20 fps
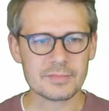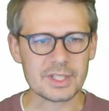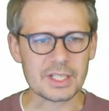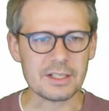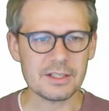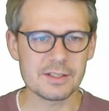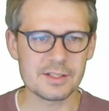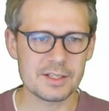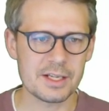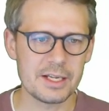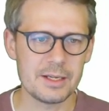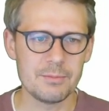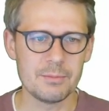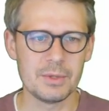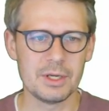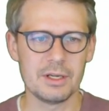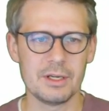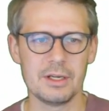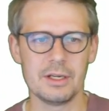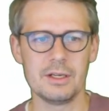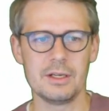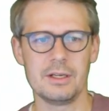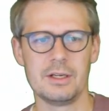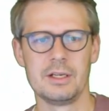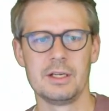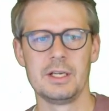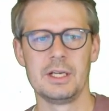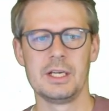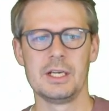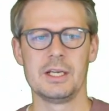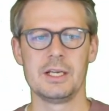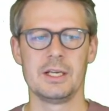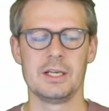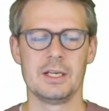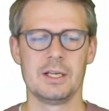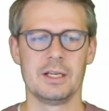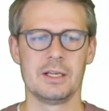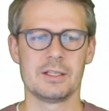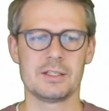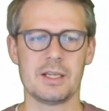same
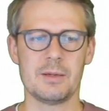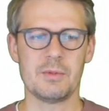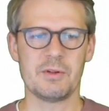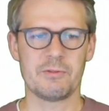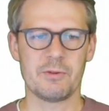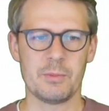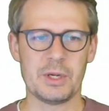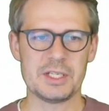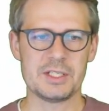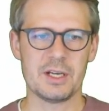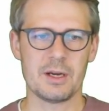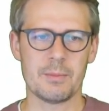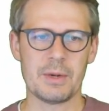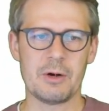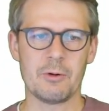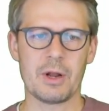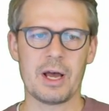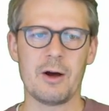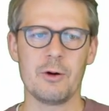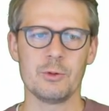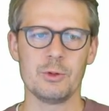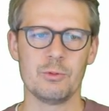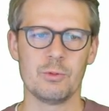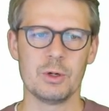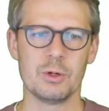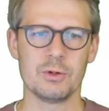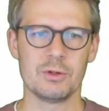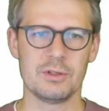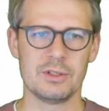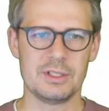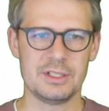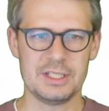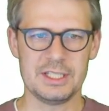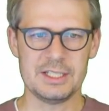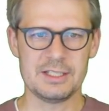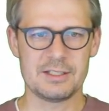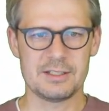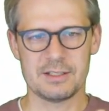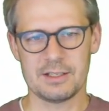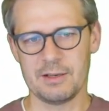information about how you want
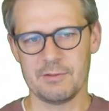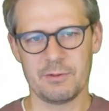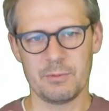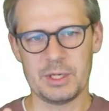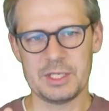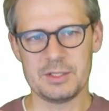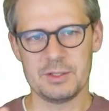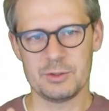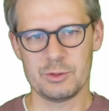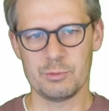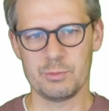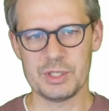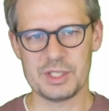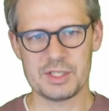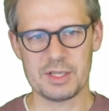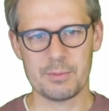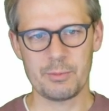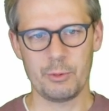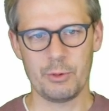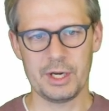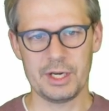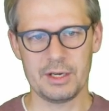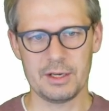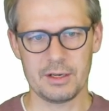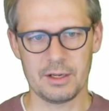these information to be separated.